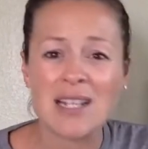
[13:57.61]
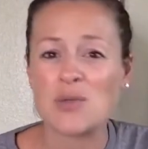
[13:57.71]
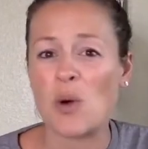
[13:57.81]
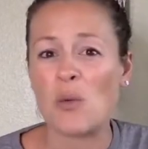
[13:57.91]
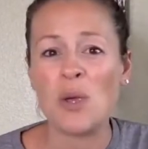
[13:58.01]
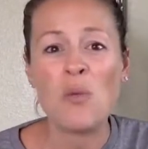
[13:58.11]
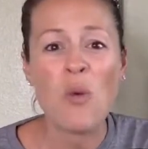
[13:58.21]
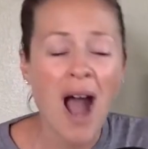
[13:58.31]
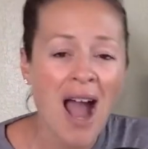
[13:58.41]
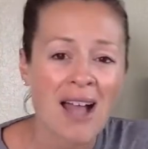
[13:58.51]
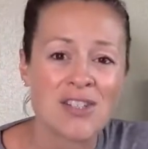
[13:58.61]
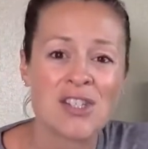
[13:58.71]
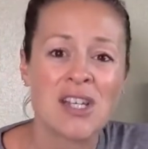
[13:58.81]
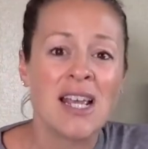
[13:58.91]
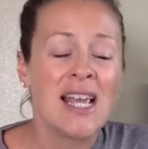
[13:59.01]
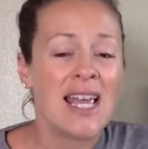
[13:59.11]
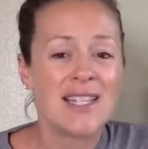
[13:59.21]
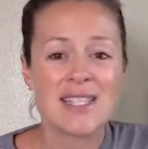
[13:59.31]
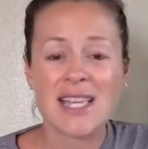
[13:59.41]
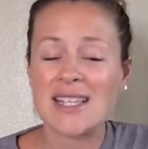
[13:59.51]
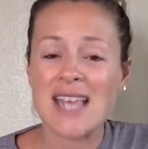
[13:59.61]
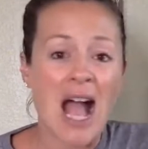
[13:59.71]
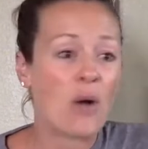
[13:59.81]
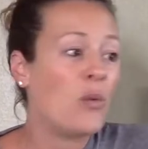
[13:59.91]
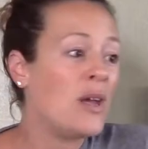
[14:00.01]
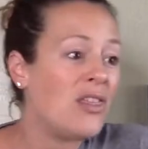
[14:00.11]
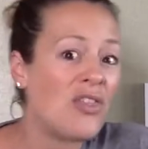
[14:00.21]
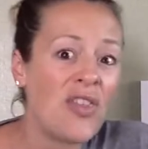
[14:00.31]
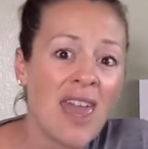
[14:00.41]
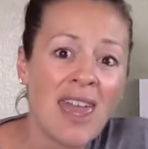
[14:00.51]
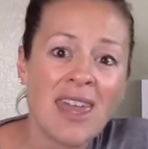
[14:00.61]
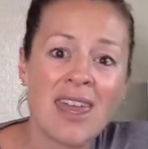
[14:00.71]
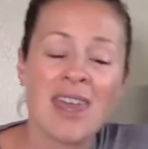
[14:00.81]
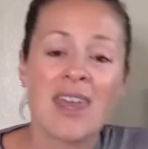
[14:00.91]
It's what we watch. It's how we think.